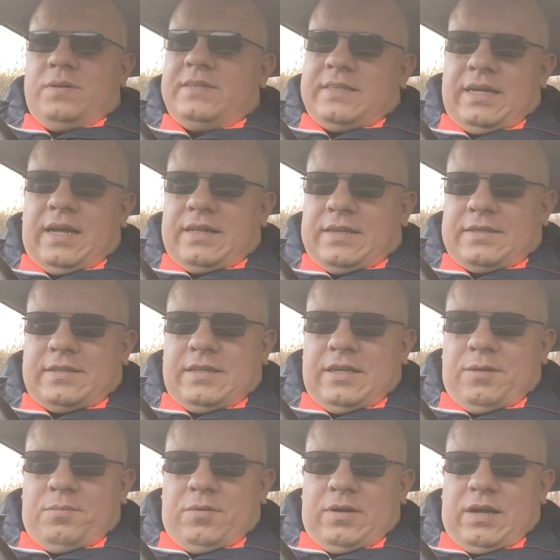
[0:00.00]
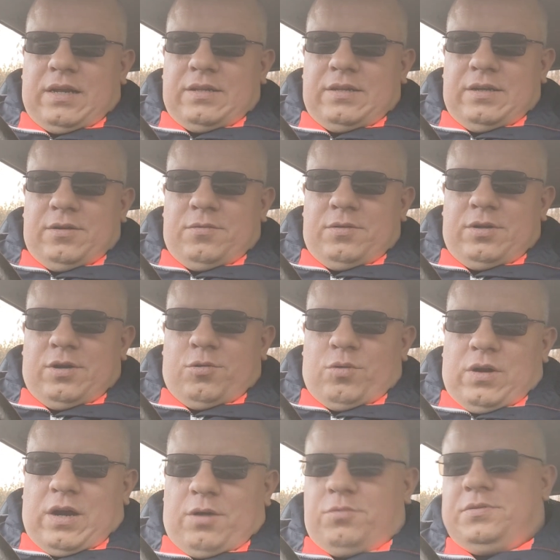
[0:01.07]
it is understandable and you
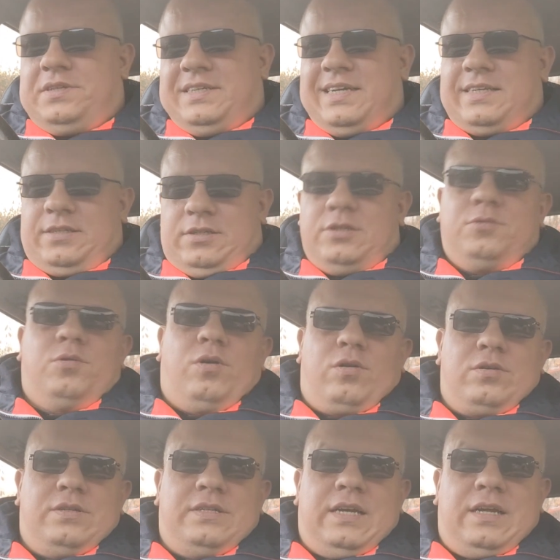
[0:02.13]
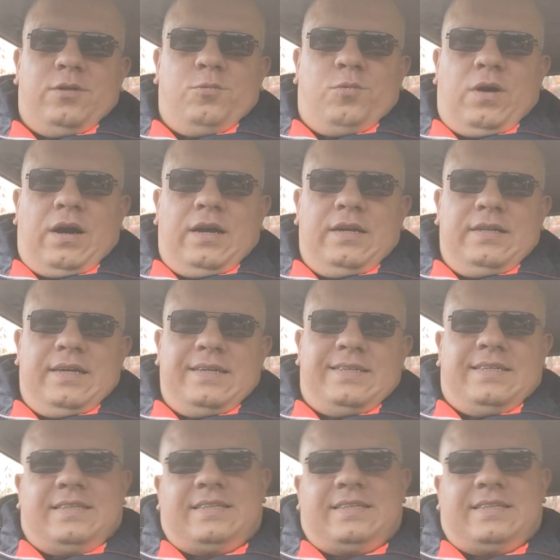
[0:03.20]
know how DST works and why there's